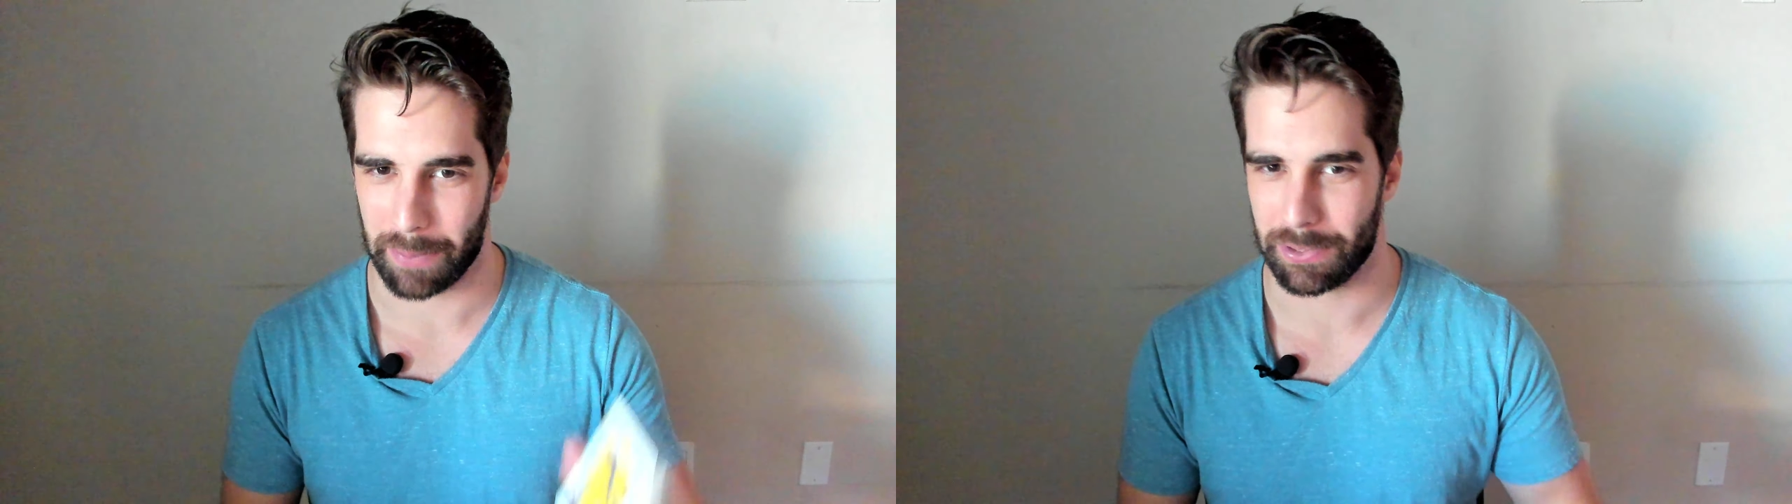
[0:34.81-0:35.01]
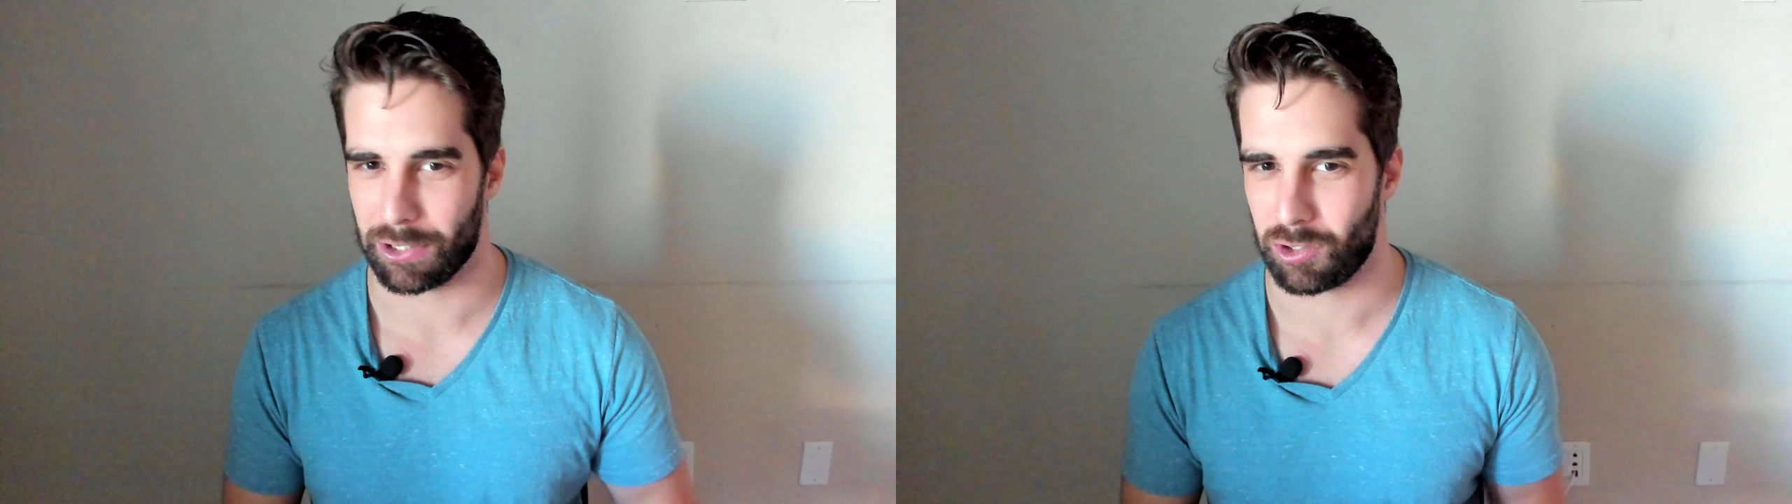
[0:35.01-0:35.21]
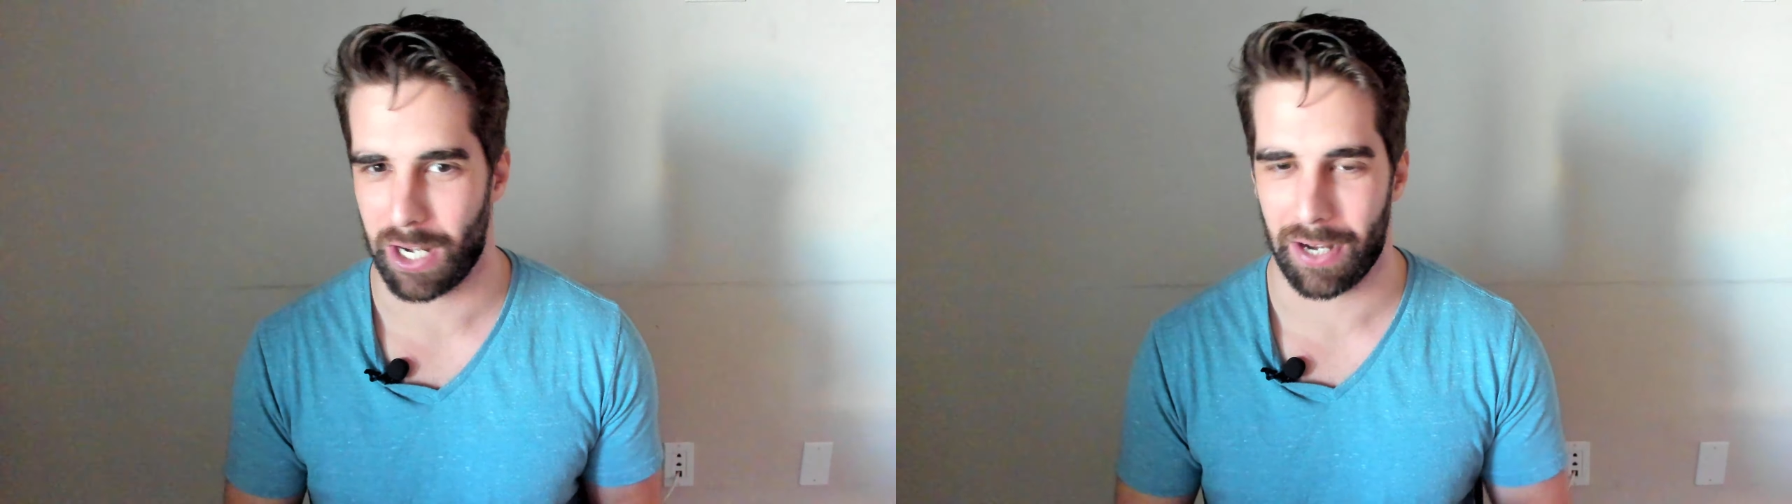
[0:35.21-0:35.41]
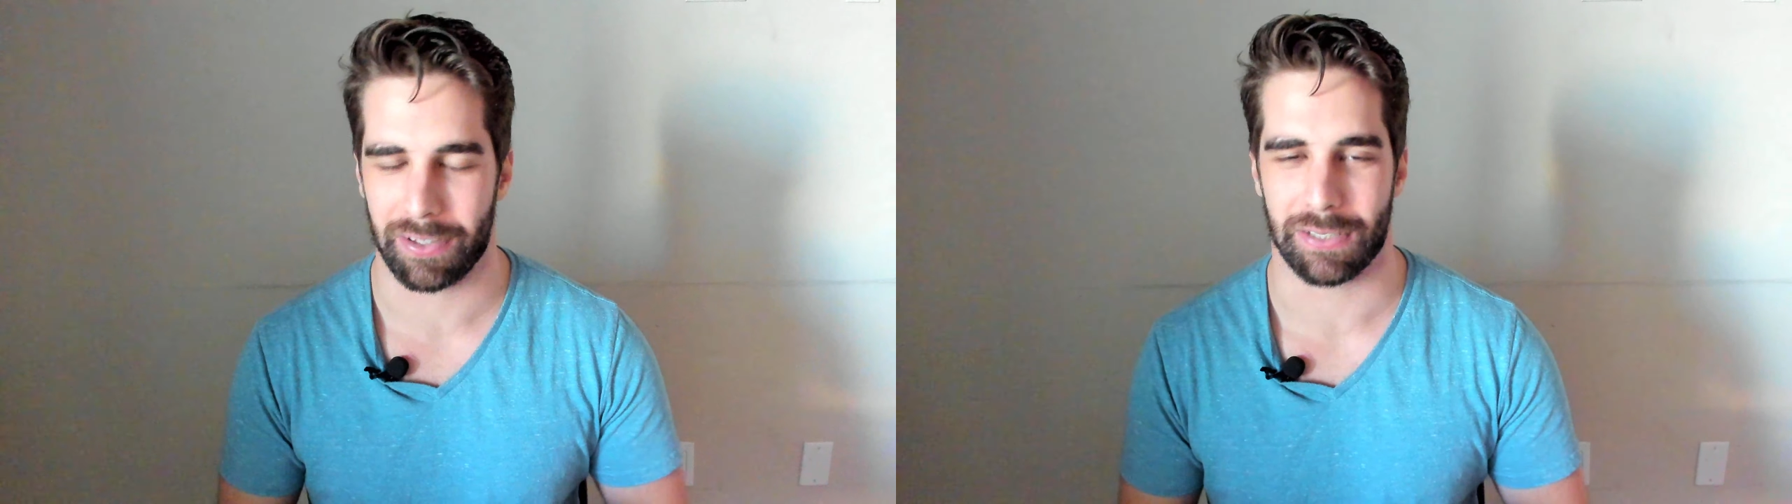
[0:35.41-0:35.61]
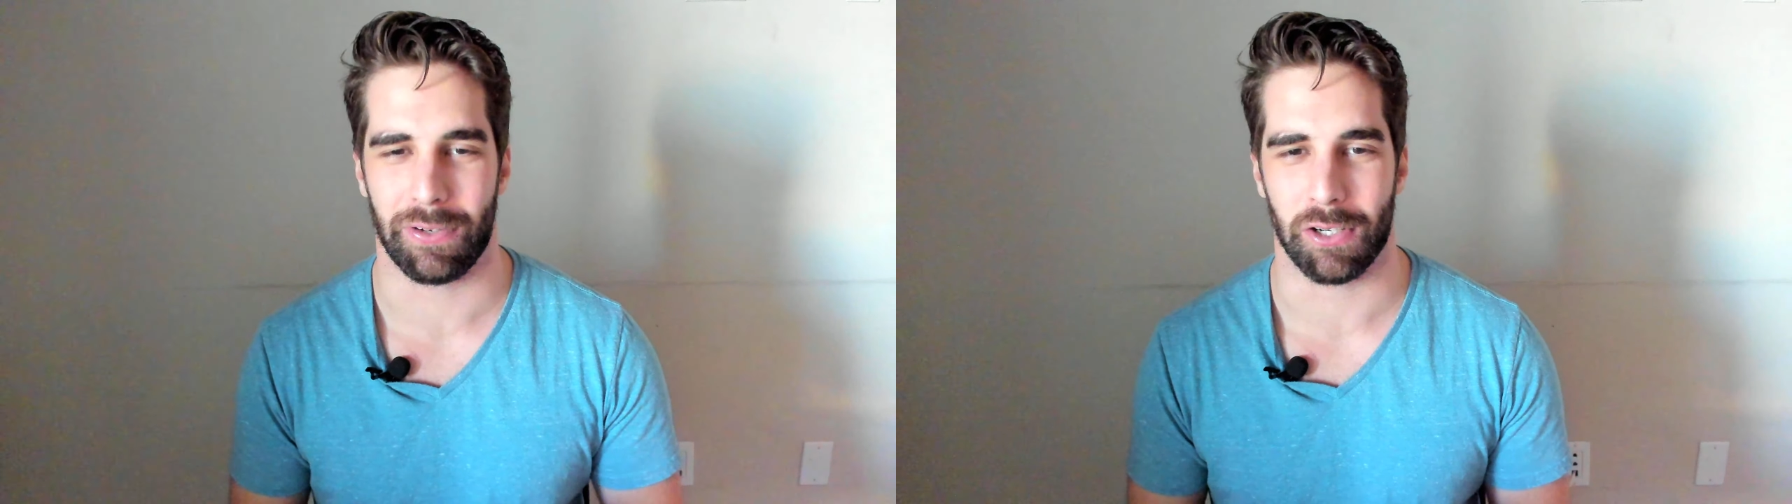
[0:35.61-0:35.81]
Helps this channel
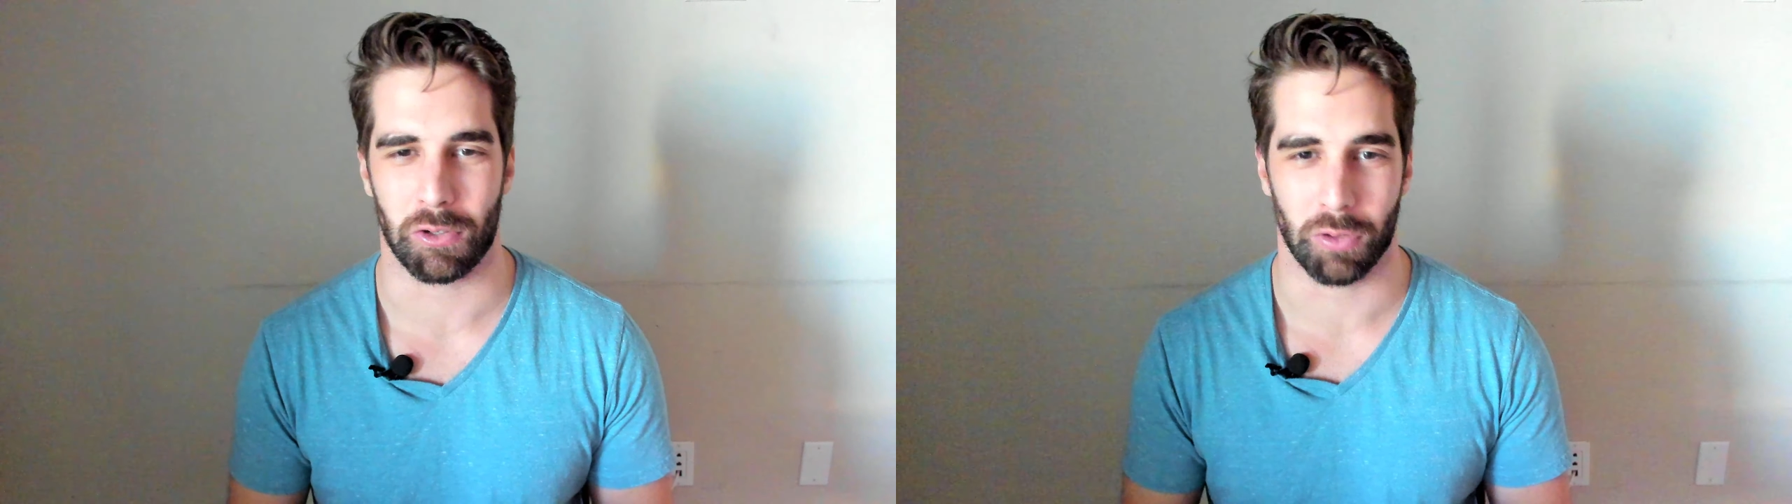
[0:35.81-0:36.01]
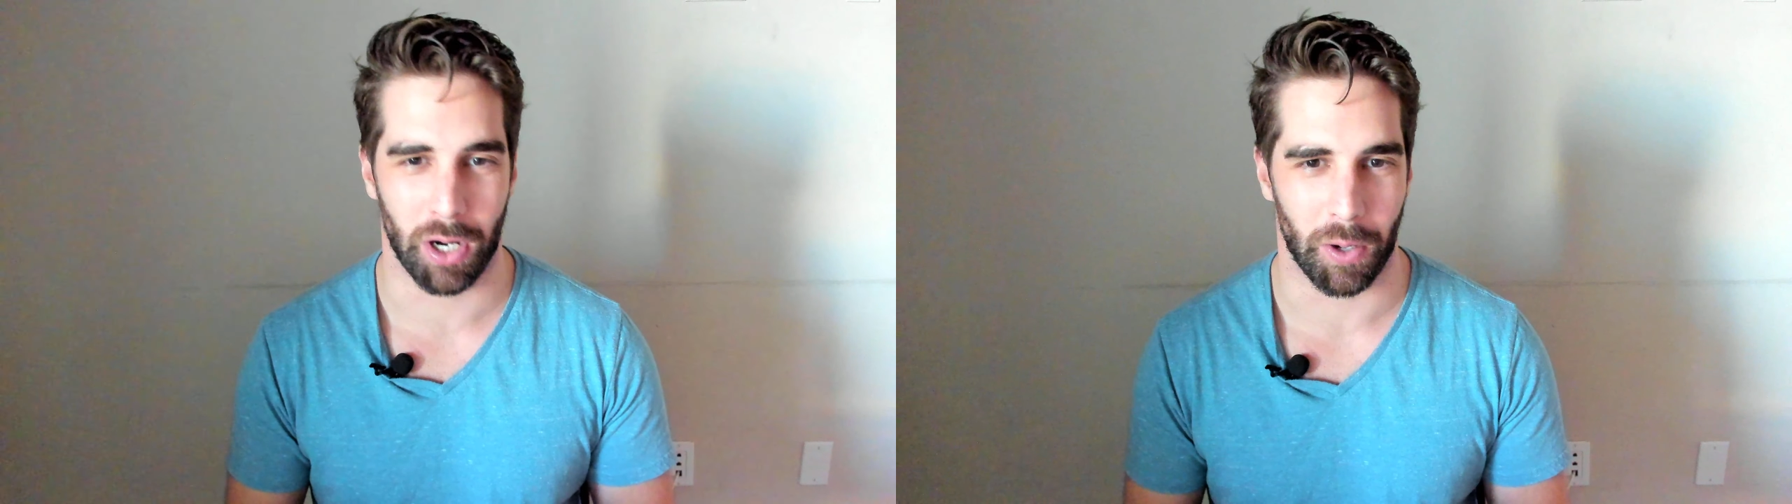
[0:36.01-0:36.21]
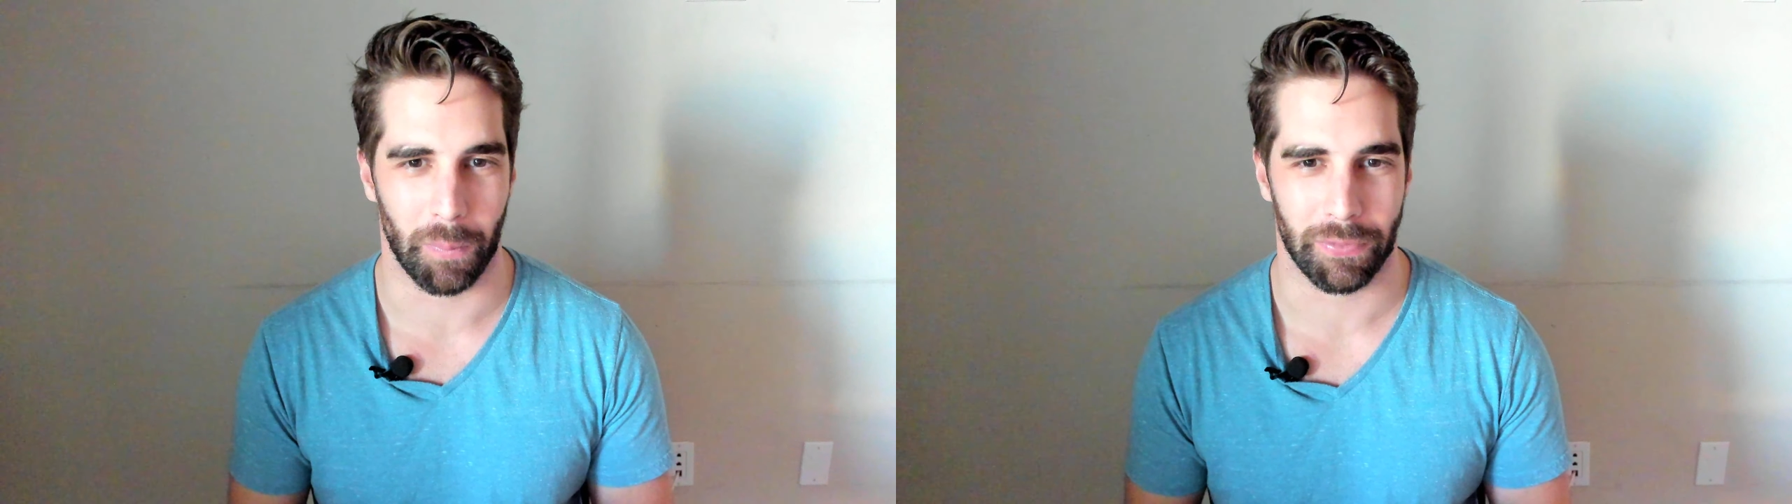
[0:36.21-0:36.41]
and this video grow